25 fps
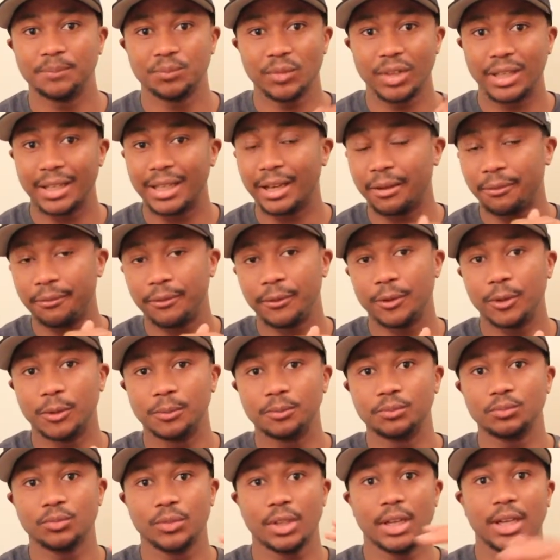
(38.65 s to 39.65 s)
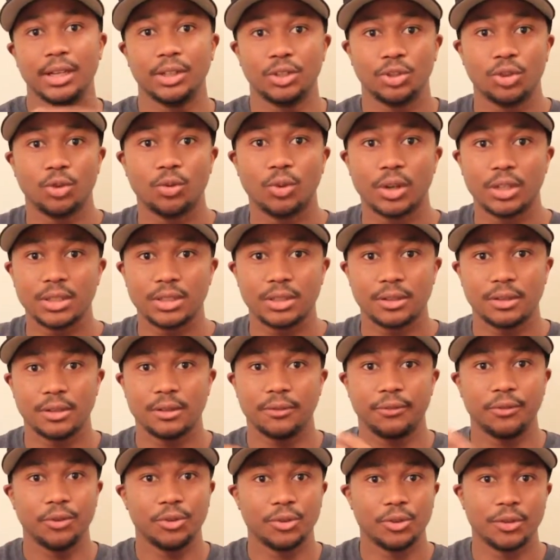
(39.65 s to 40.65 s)
in that film, and to what the
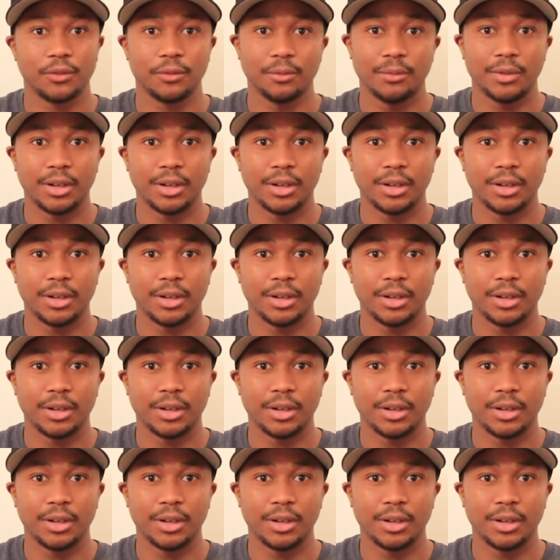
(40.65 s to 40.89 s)
future of